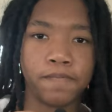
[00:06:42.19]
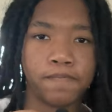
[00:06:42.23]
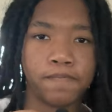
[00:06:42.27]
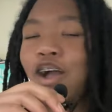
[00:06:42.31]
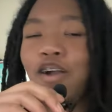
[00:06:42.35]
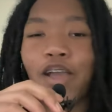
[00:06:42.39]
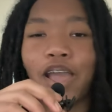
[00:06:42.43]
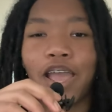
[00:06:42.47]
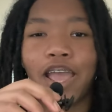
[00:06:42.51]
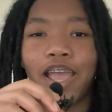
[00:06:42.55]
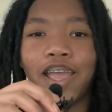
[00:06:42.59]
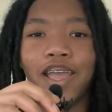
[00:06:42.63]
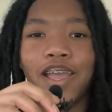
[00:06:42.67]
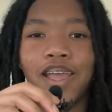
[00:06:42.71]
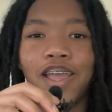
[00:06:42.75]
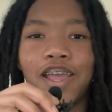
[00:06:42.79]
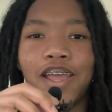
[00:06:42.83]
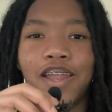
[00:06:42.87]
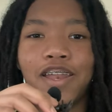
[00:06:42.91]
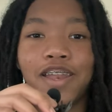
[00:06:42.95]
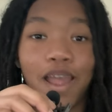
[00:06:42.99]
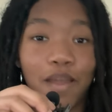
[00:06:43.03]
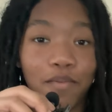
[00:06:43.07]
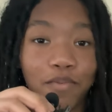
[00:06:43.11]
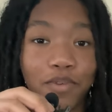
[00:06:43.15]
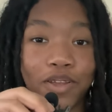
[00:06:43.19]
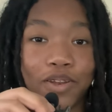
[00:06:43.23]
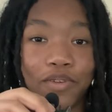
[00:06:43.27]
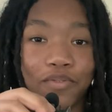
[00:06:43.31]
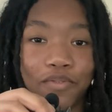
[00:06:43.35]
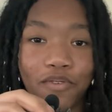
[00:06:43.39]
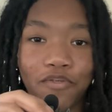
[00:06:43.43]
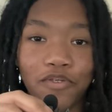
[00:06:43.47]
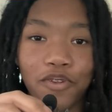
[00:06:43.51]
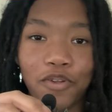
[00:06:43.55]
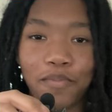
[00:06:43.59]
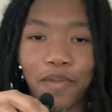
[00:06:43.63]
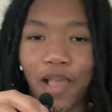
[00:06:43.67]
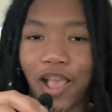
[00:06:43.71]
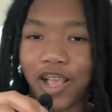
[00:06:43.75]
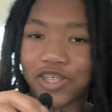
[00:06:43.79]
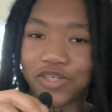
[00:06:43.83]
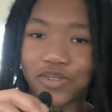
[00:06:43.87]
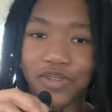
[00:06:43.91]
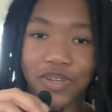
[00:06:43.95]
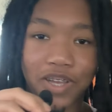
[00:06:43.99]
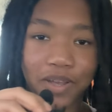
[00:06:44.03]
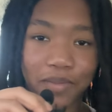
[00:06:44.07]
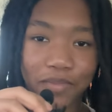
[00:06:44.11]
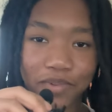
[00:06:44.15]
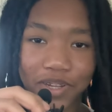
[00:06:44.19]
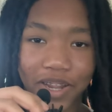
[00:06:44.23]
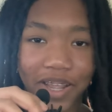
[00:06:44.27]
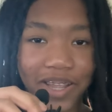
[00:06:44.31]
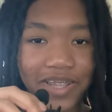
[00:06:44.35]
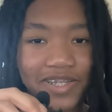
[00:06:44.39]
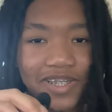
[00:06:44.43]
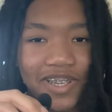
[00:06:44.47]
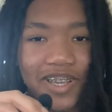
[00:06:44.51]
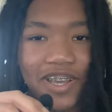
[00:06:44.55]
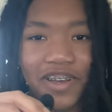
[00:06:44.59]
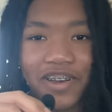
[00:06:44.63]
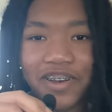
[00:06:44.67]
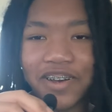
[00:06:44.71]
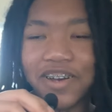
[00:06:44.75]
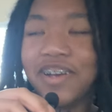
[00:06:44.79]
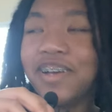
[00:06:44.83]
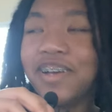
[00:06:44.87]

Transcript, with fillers: Okay, now we're gonna revert back to a couple days ago.